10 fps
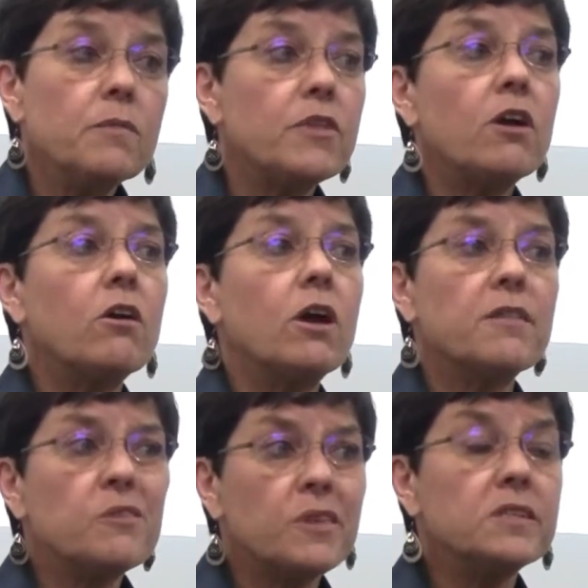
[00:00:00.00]
There are
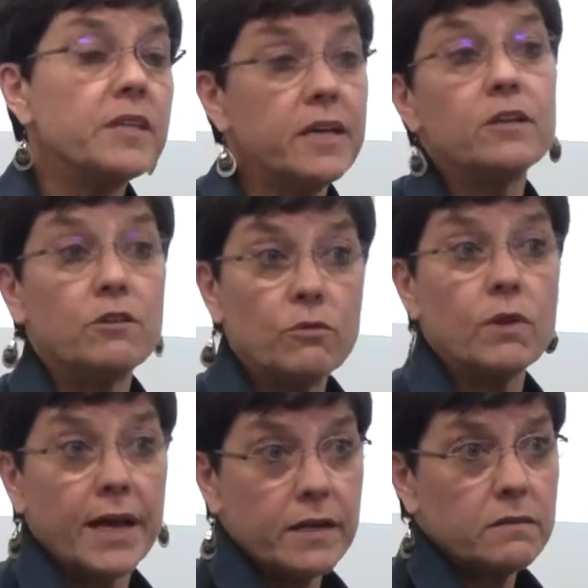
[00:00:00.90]
other things they can do,
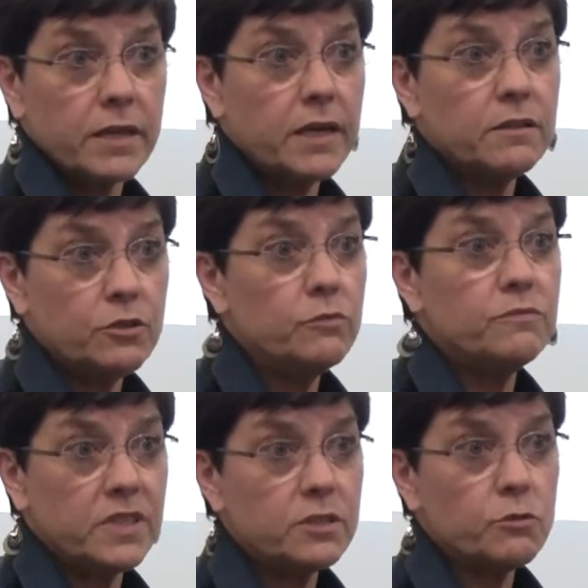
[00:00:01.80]
like they can do
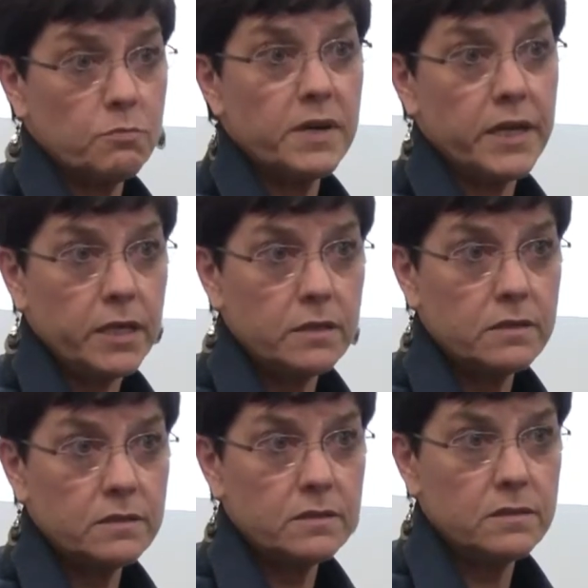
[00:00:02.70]
things with money.
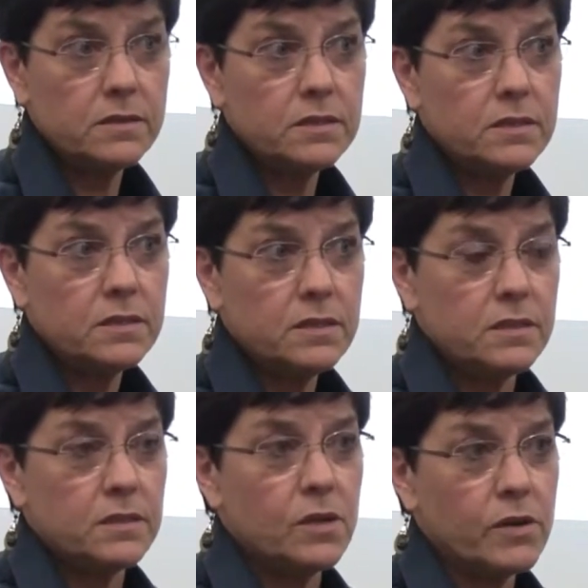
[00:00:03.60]

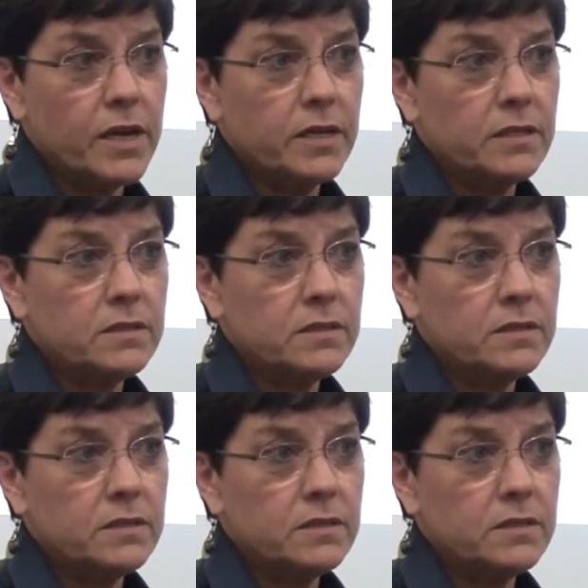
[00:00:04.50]
Okay.